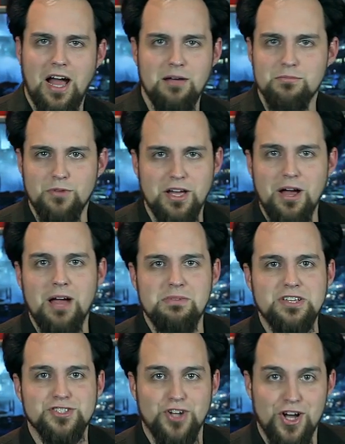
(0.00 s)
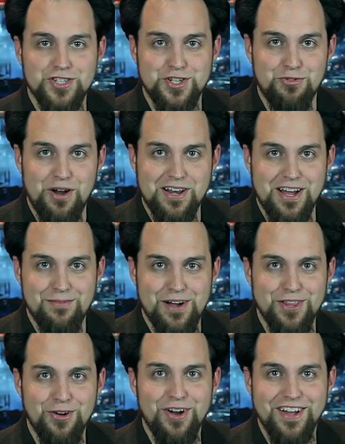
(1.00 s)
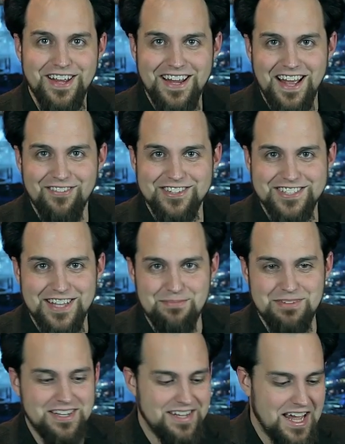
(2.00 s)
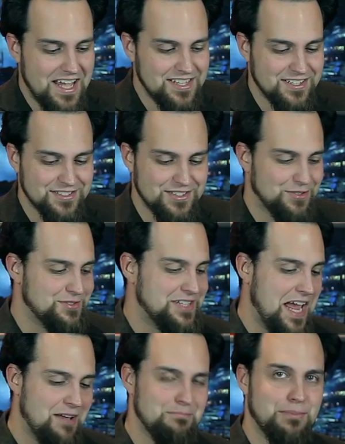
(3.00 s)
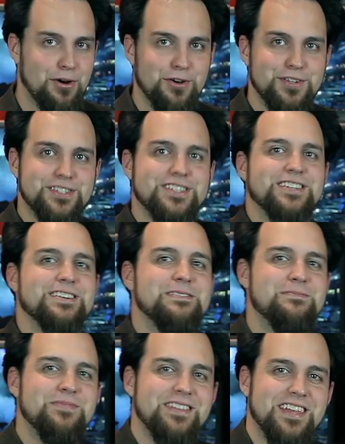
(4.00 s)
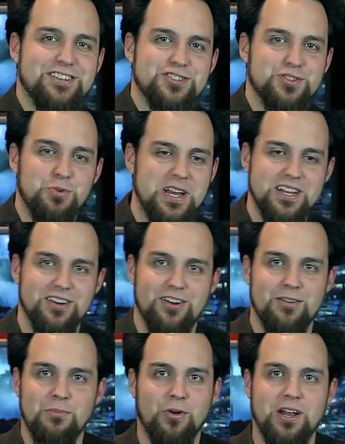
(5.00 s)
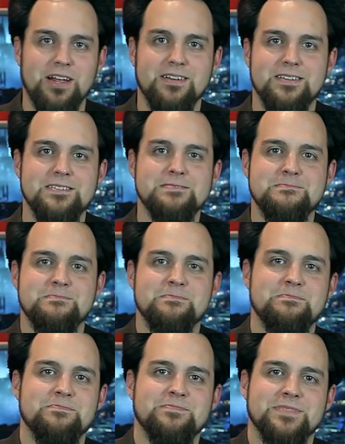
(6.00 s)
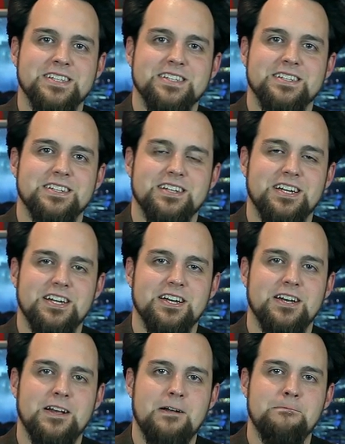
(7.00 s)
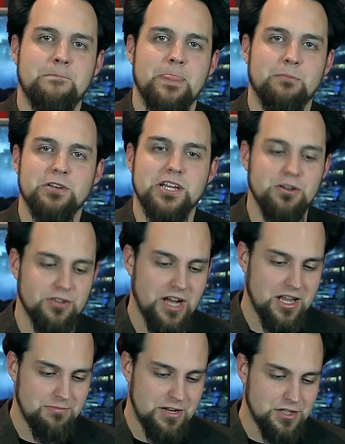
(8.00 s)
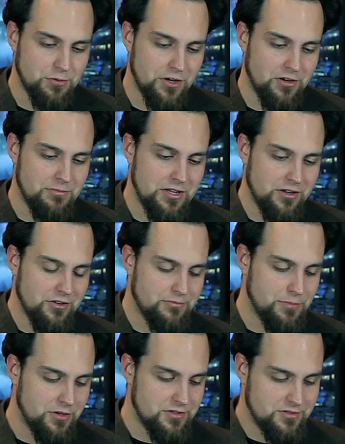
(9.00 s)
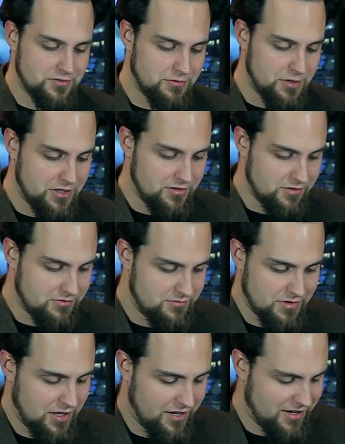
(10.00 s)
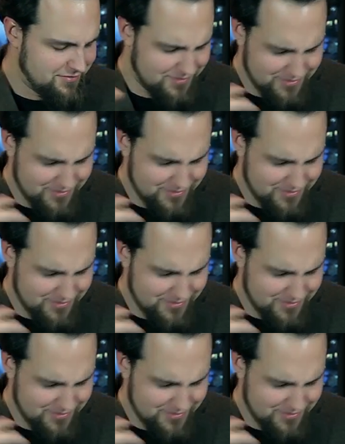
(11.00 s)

I'm exhausted right now, by the way. I haven't slept in days because of those damn birds. They just tweet all morning. I'm going to kill the guy that made Twitter and made all those birds tweet. Oh, no.